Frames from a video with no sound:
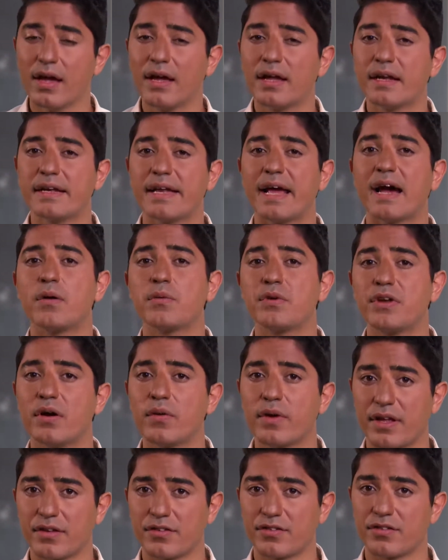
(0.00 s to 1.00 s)
Now
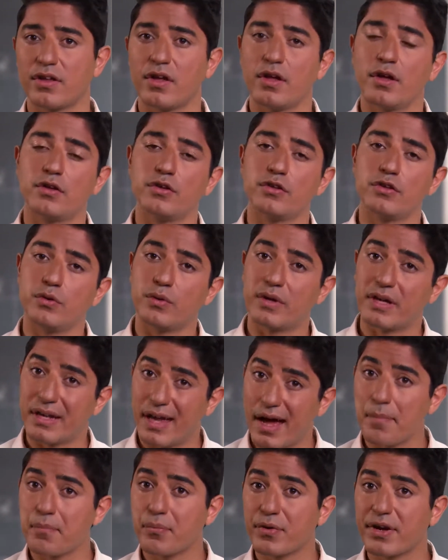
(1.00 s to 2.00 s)
notice, you
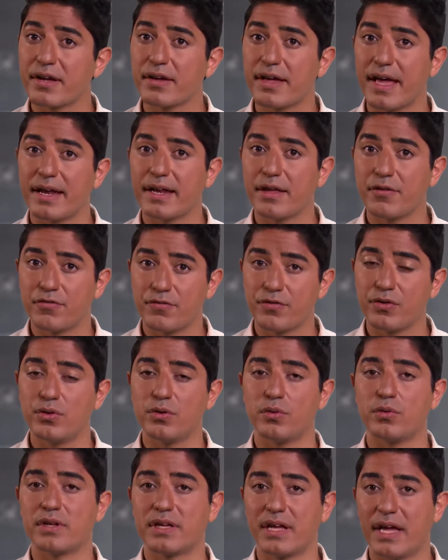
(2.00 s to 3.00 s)
cannot bring any
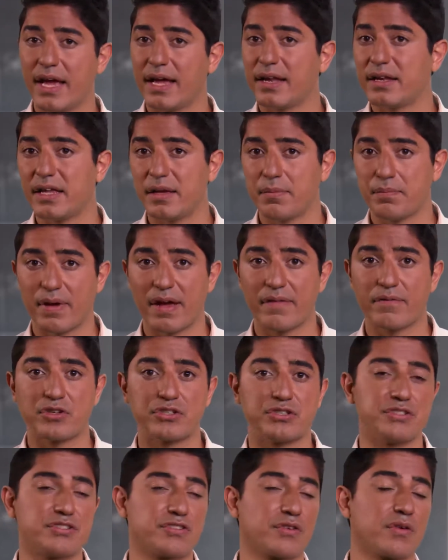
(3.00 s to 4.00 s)
food, candy,
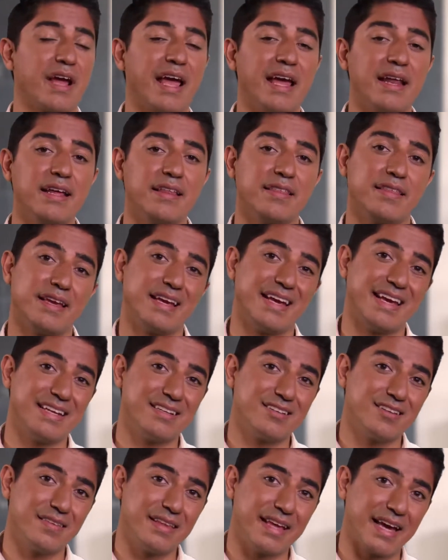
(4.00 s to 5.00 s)
beverages, or anything
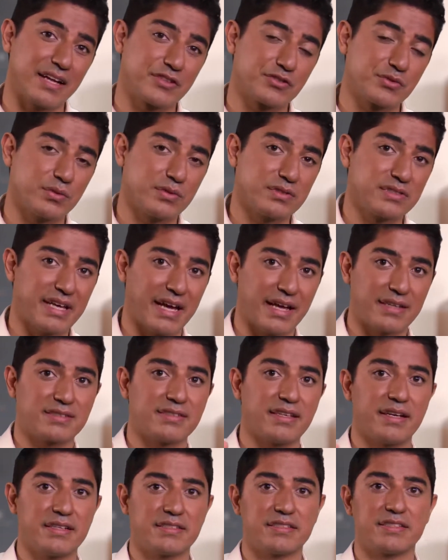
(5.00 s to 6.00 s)
into the actual
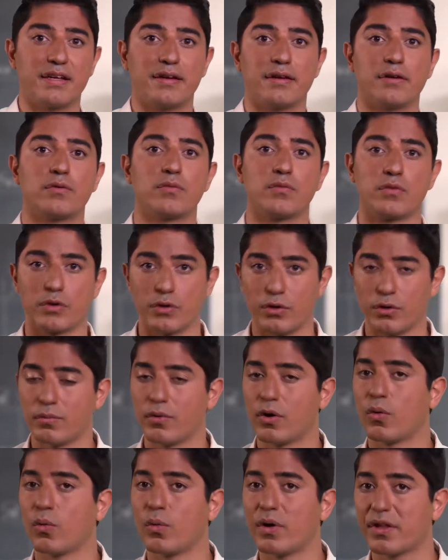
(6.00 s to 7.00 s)
testing center
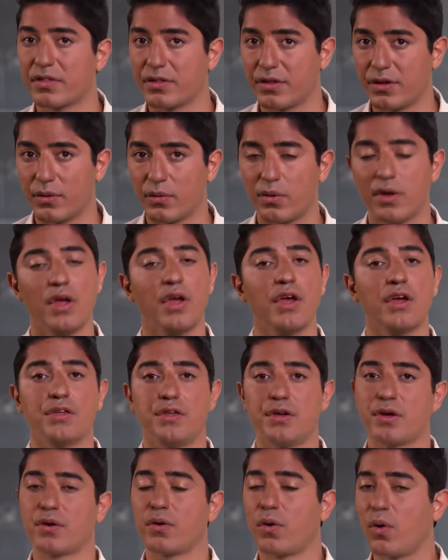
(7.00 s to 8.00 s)
room with you.
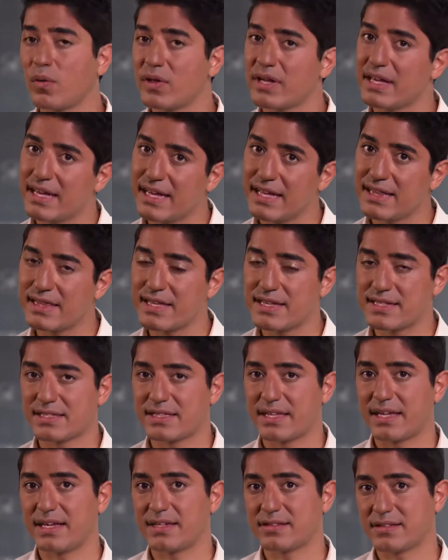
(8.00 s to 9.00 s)
You can only eat these
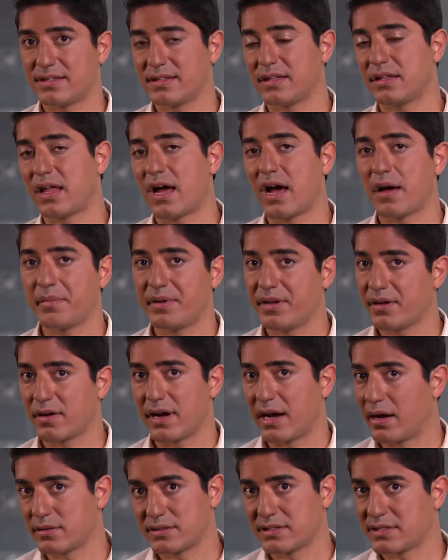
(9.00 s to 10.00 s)
things in the lobby or
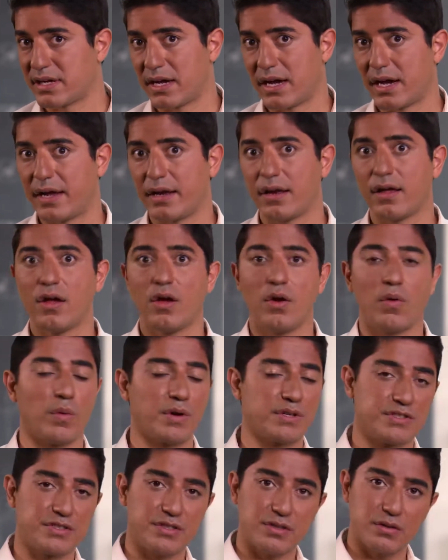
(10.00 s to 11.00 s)
outside.
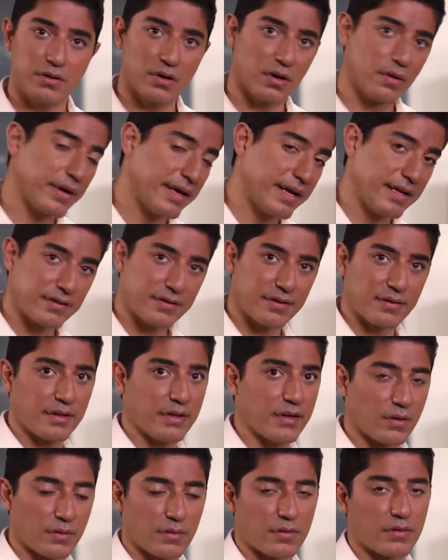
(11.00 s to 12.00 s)
Once you go in,
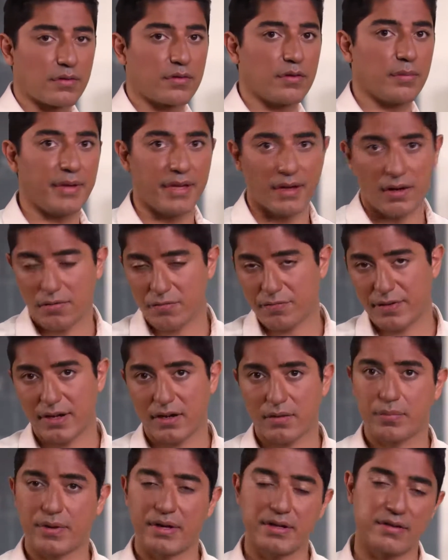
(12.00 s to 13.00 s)
to be all
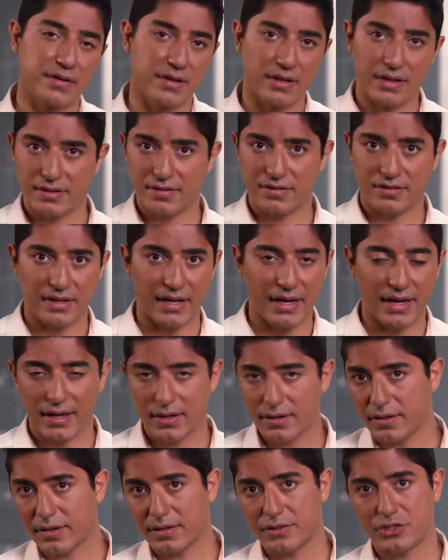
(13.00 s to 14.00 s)
fingerprinted and
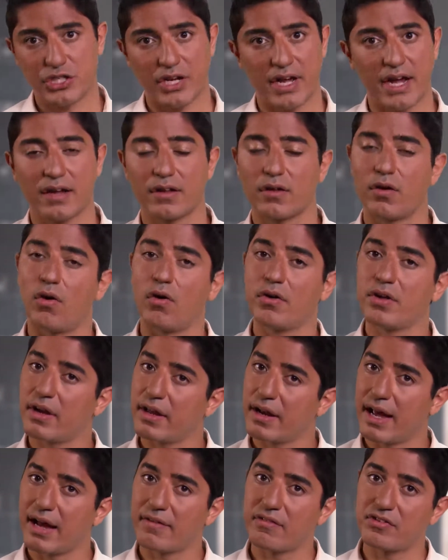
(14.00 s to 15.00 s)
scanned and checked, all you
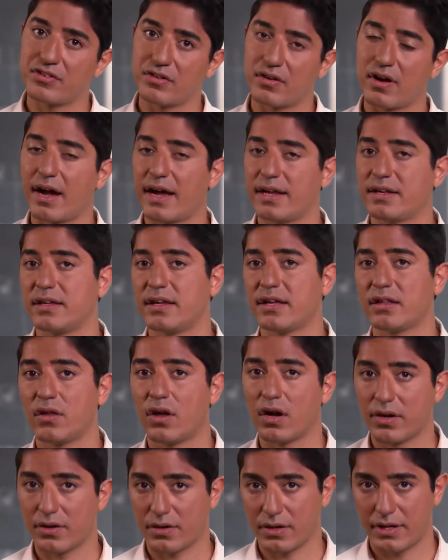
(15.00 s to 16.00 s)
can have is your ID and
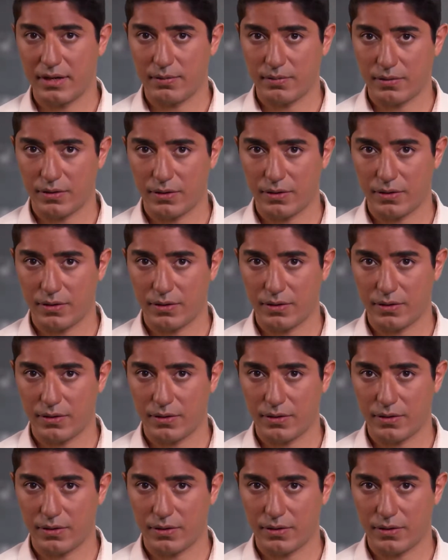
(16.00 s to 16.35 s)
locker key with